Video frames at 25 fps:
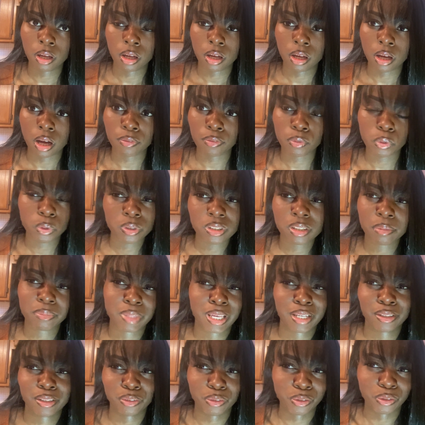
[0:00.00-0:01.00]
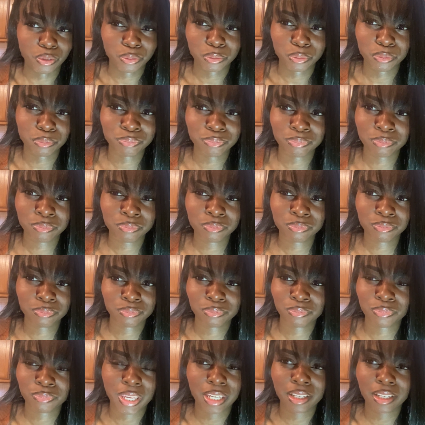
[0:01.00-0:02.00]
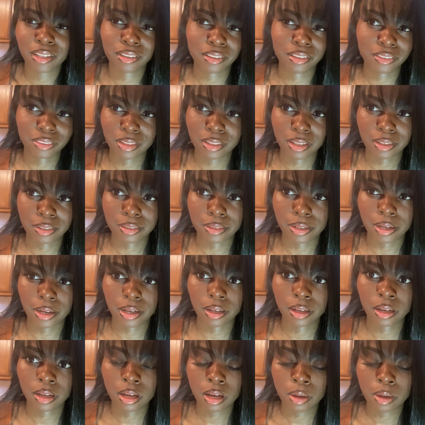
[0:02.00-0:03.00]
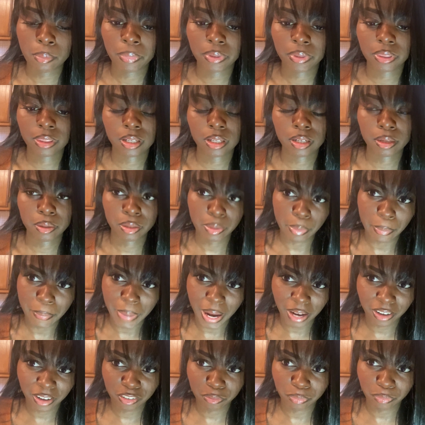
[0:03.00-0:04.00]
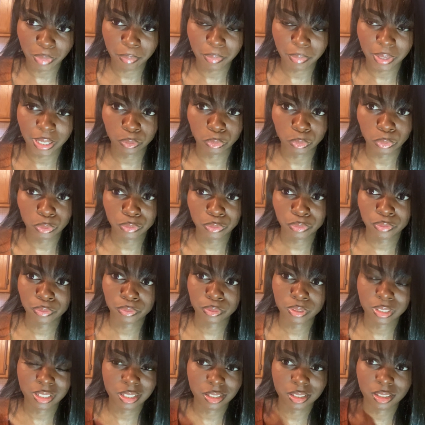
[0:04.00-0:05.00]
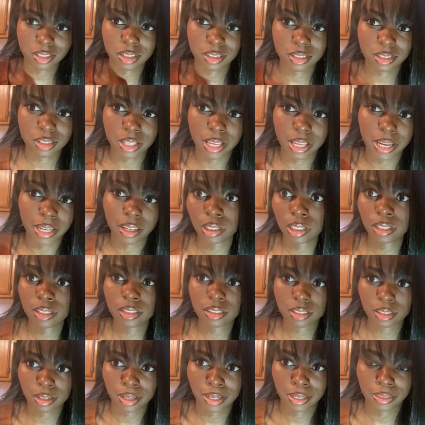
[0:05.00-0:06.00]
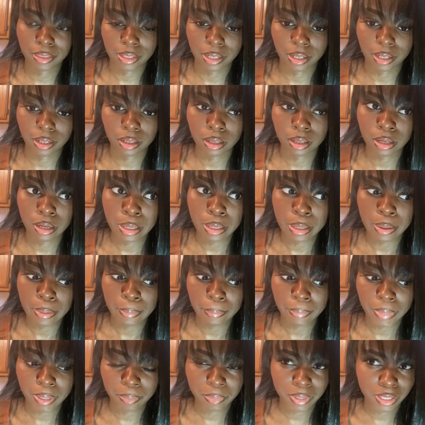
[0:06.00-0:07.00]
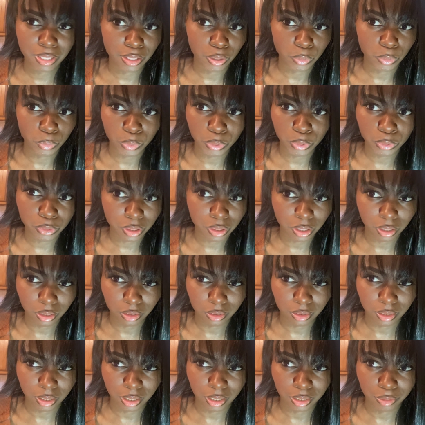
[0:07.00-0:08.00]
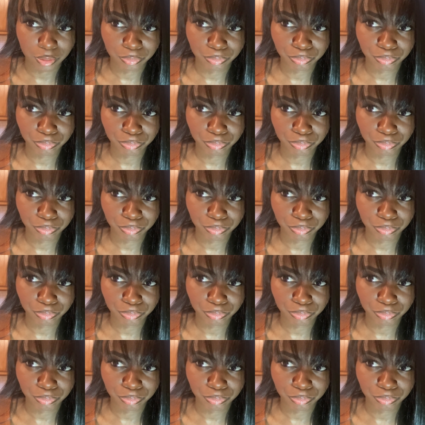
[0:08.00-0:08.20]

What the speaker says: of course I'm like, no, they couldn't think that. But then in the back of my mind, well, if this is like he's saying that, maybe they will think that.